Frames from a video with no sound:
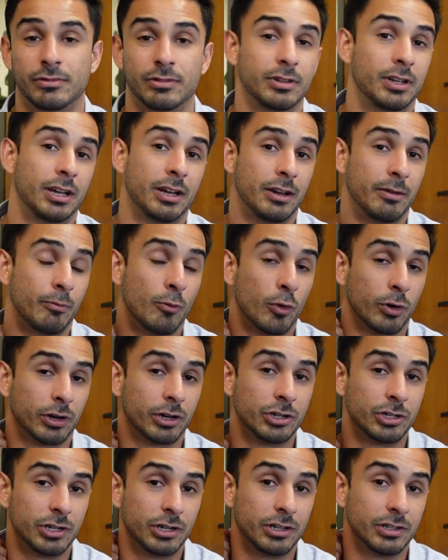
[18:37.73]

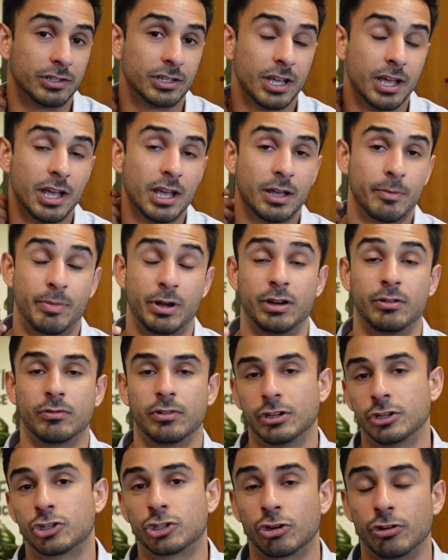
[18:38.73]
mortgages, but
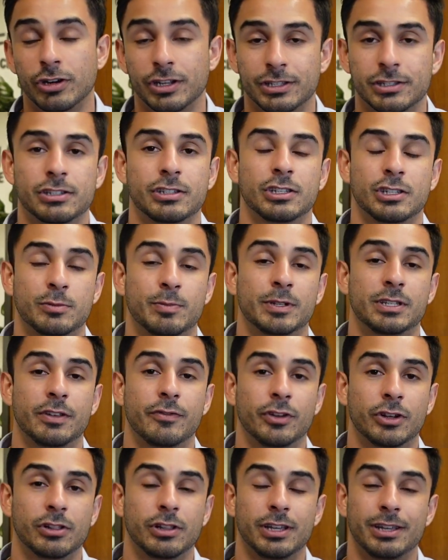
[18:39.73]
insurance
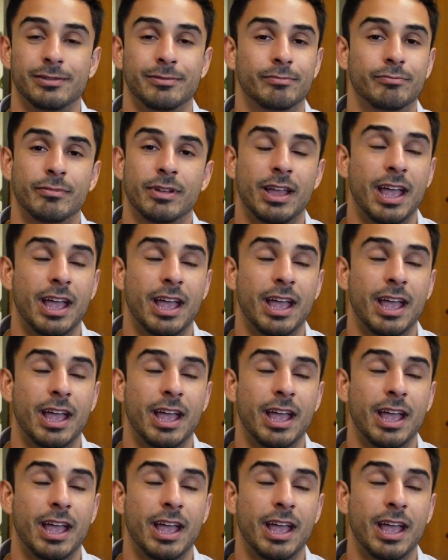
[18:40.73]
specifically.